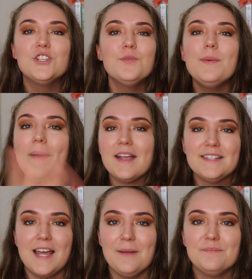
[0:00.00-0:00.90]
She went back
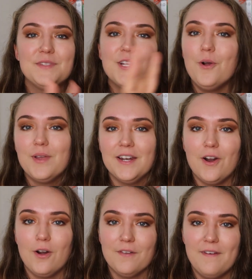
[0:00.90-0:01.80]
in time to go get an
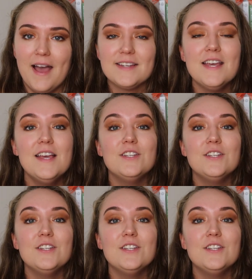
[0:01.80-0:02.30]
artifact